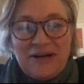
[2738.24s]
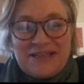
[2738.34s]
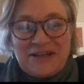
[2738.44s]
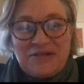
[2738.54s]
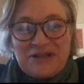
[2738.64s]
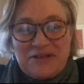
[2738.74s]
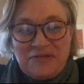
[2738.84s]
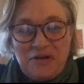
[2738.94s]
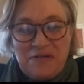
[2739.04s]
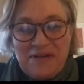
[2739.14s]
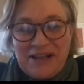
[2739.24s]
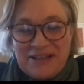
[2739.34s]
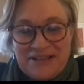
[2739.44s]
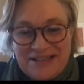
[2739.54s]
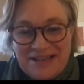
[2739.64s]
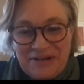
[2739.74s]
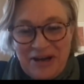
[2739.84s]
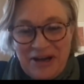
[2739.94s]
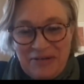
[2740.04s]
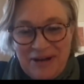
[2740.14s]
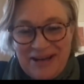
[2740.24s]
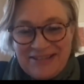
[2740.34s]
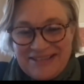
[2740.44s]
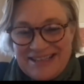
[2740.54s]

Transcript: series of novellas around